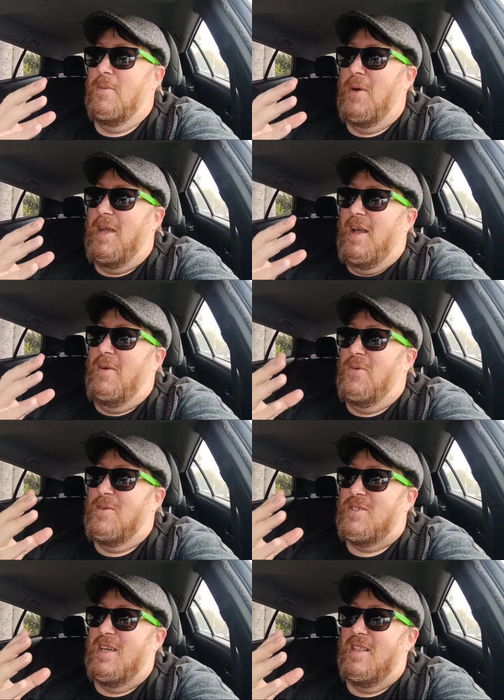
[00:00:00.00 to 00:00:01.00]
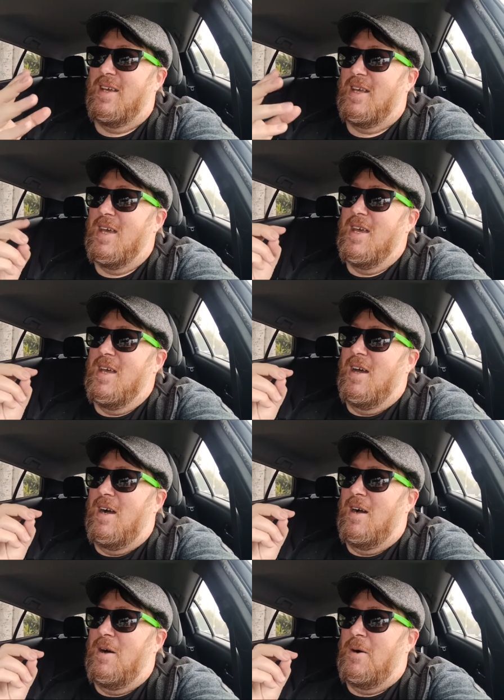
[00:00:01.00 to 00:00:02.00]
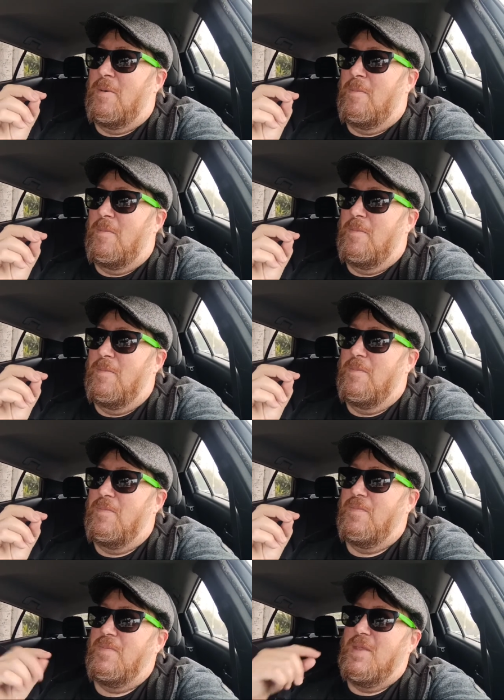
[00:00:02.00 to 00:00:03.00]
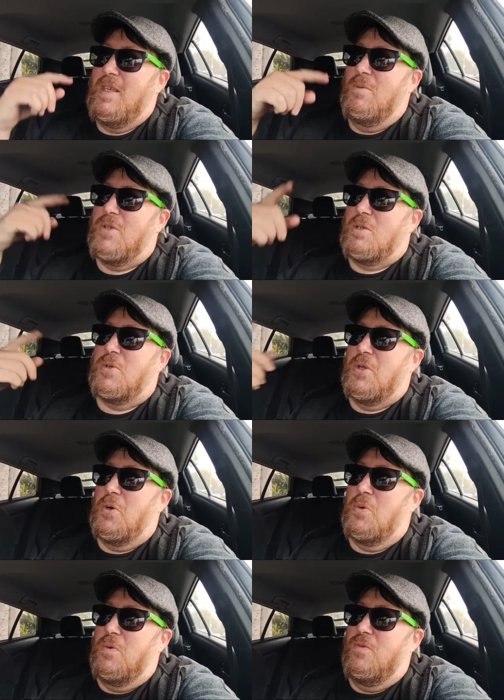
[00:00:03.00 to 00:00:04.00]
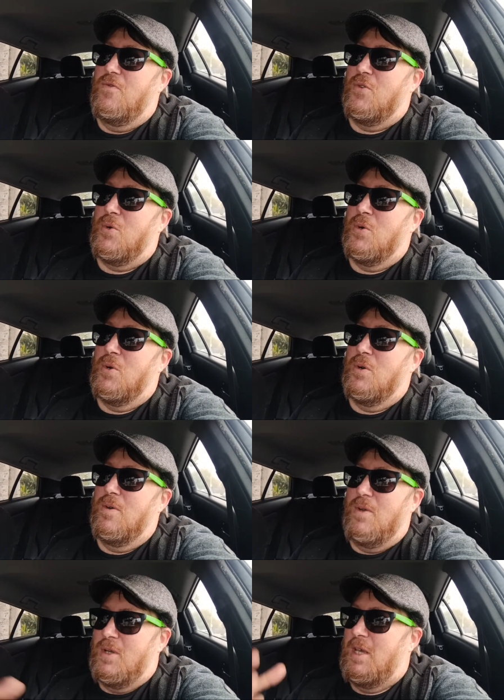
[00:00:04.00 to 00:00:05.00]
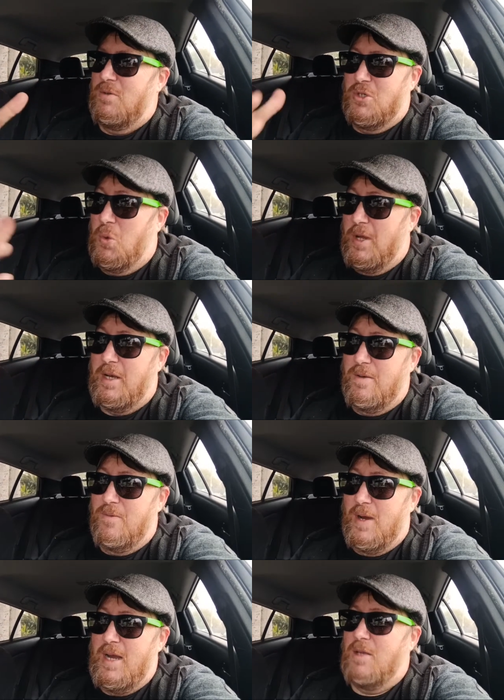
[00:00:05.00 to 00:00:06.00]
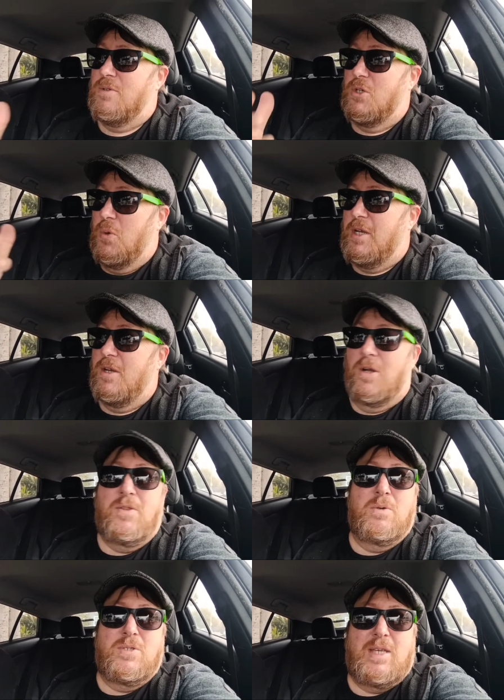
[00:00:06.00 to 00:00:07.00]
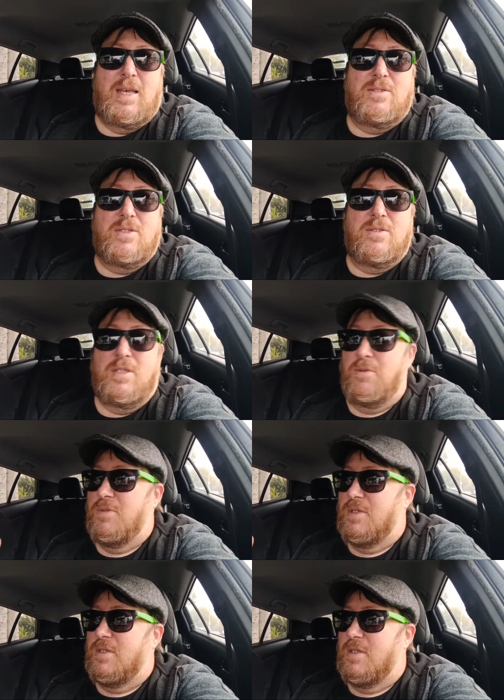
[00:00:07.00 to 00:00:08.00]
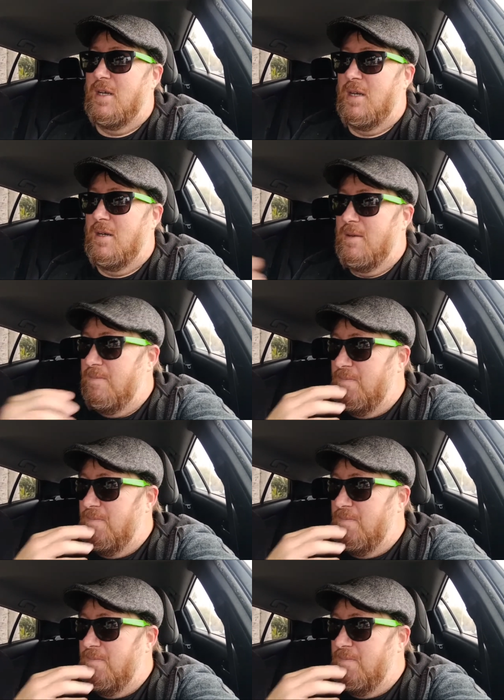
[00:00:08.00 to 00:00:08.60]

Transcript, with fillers: But I will say like um he was also known for okay, he was acquitted, right? He was acquitted on those cases. He was uh